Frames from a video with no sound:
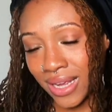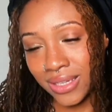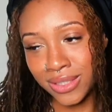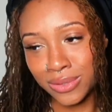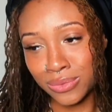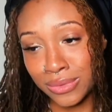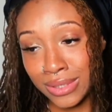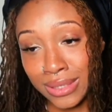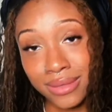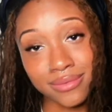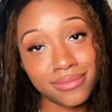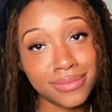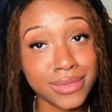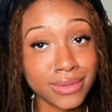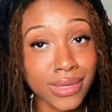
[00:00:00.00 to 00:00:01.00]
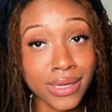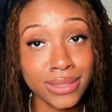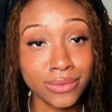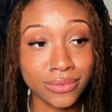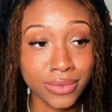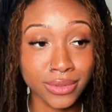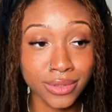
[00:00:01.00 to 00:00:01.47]
I didn't want, I
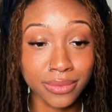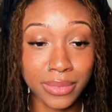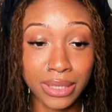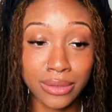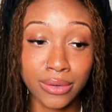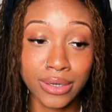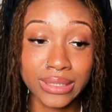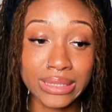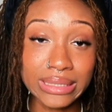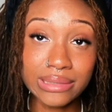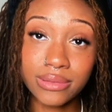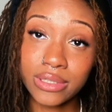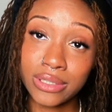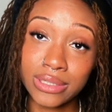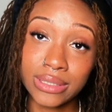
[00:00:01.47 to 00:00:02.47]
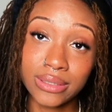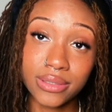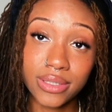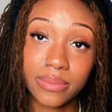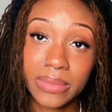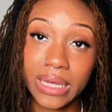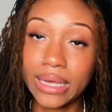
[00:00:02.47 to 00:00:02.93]
didn't want some Ed Hardy
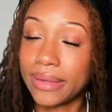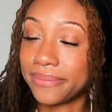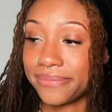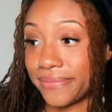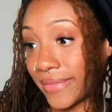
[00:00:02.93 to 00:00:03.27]
jeans, but